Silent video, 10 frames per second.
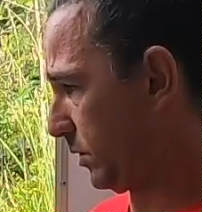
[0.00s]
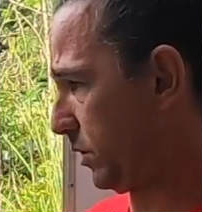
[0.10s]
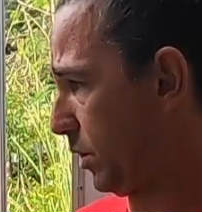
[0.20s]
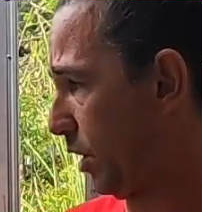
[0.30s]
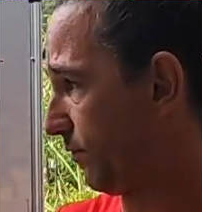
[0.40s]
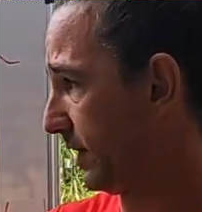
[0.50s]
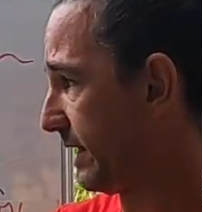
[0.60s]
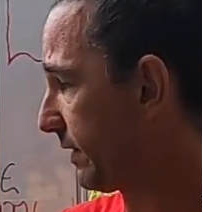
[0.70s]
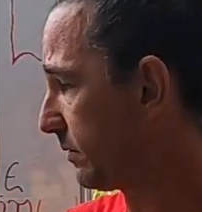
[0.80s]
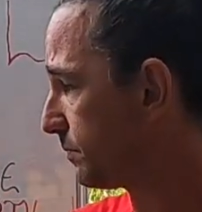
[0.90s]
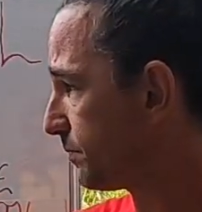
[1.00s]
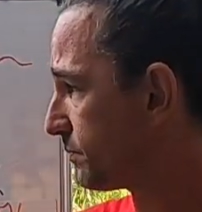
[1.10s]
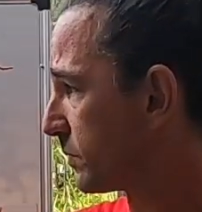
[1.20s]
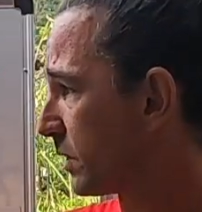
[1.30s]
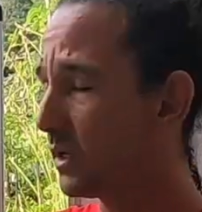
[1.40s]
of living,
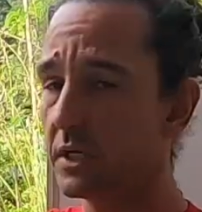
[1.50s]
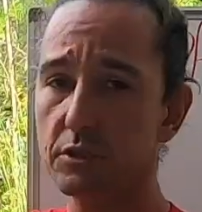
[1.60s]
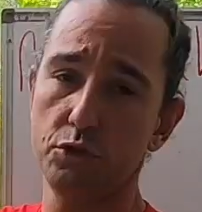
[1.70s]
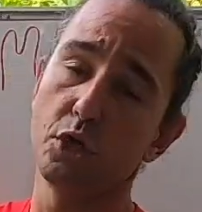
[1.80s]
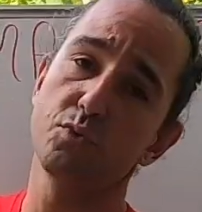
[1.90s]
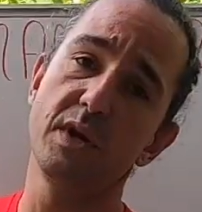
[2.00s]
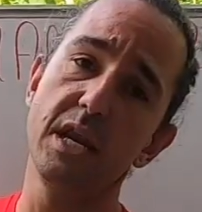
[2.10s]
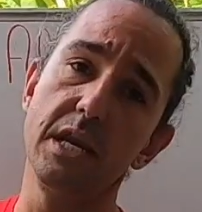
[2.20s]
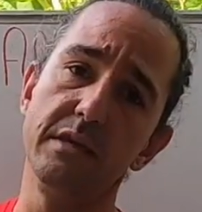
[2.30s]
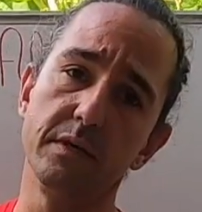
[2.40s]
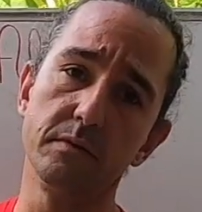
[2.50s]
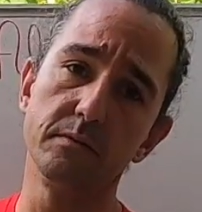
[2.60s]
it's not really living.